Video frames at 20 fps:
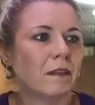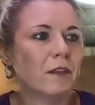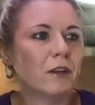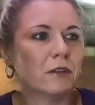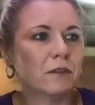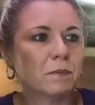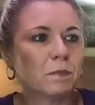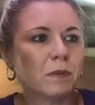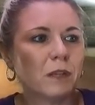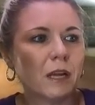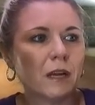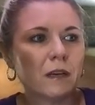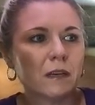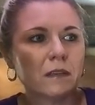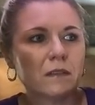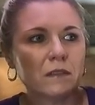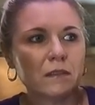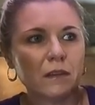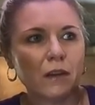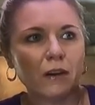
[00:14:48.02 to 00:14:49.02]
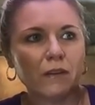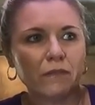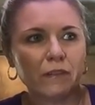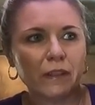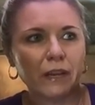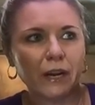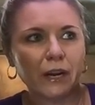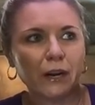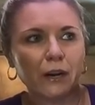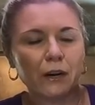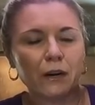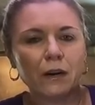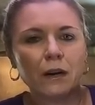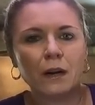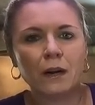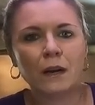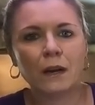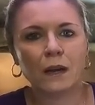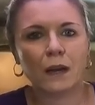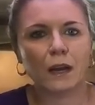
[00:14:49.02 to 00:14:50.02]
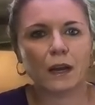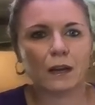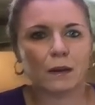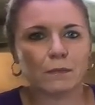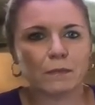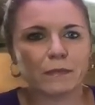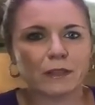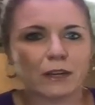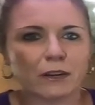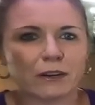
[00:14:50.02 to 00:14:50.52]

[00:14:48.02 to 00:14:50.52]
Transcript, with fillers: There's plugs over there. Um,